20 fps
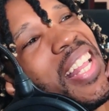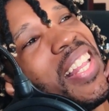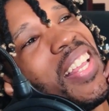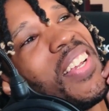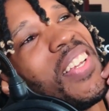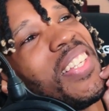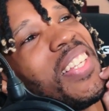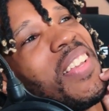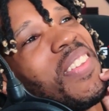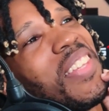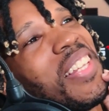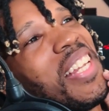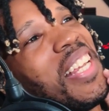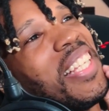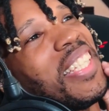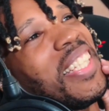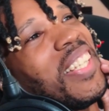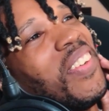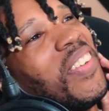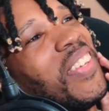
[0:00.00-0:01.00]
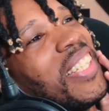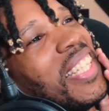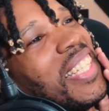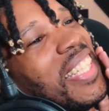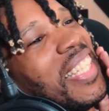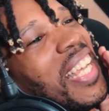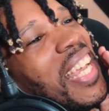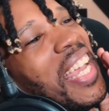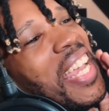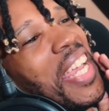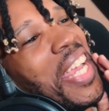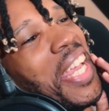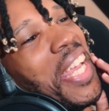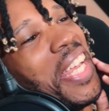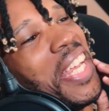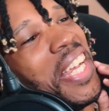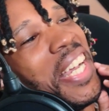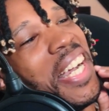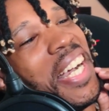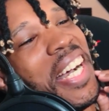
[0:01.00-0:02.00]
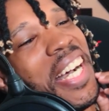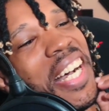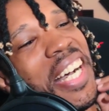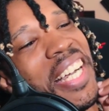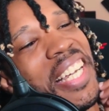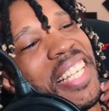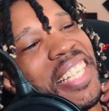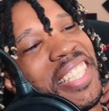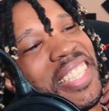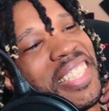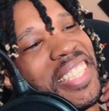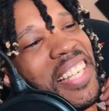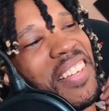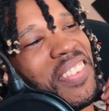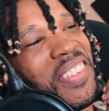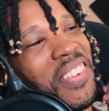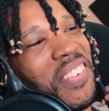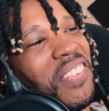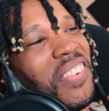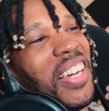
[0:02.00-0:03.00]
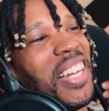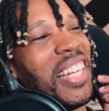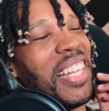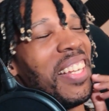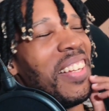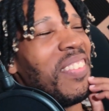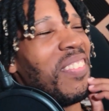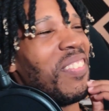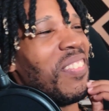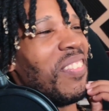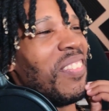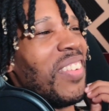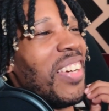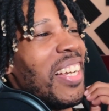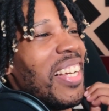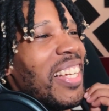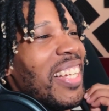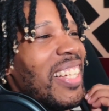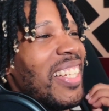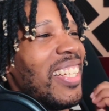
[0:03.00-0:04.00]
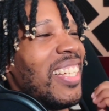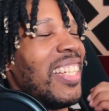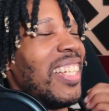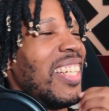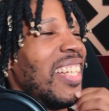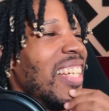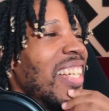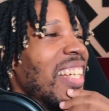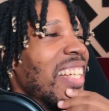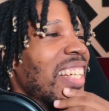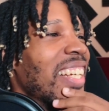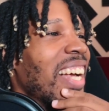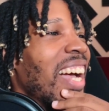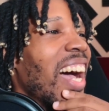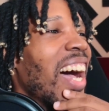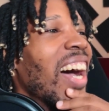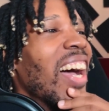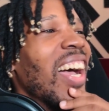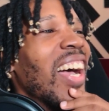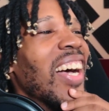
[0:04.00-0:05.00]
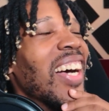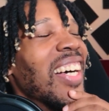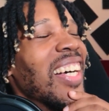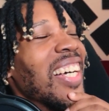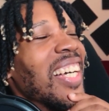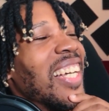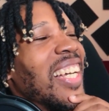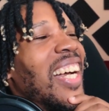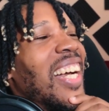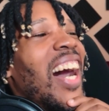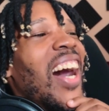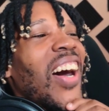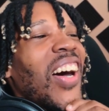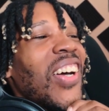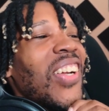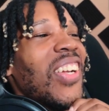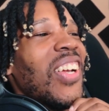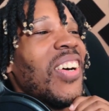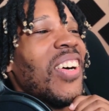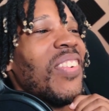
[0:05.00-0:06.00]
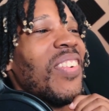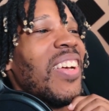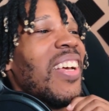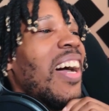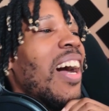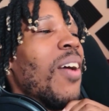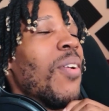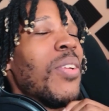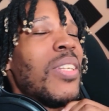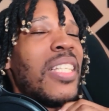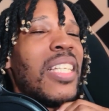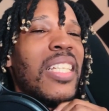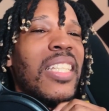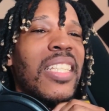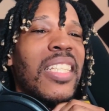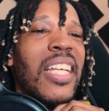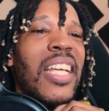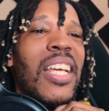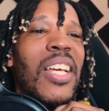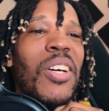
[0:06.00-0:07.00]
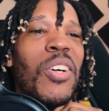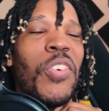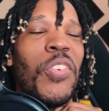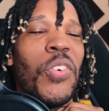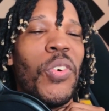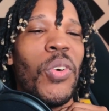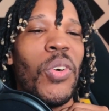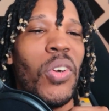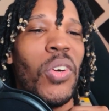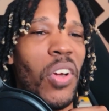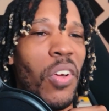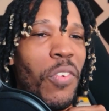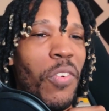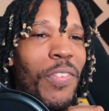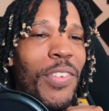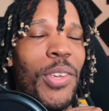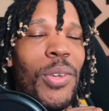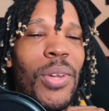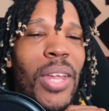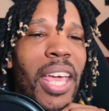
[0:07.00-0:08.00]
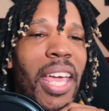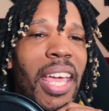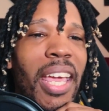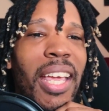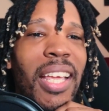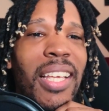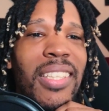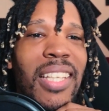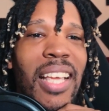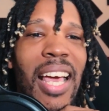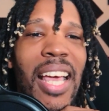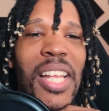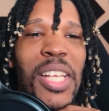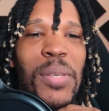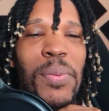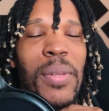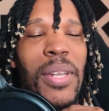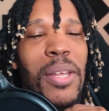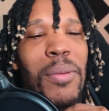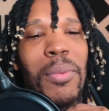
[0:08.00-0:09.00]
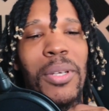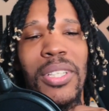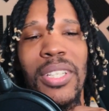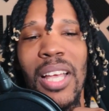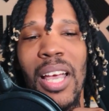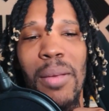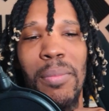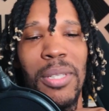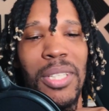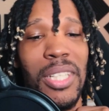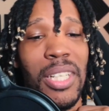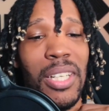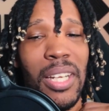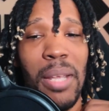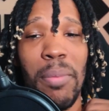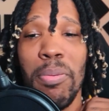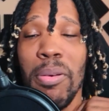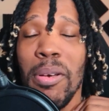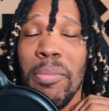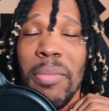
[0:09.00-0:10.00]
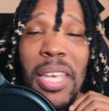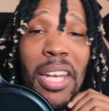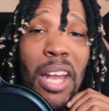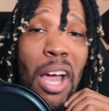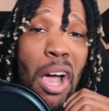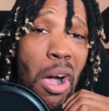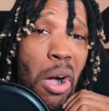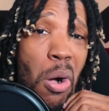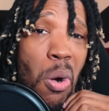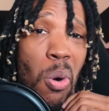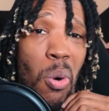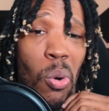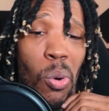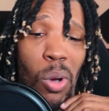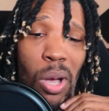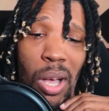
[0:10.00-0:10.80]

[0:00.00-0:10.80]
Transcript: something else I wanted to say. Something funny, but I don't know, man. I was in jail for a few days. I didn't spend that much time in jail. They put me in a hole,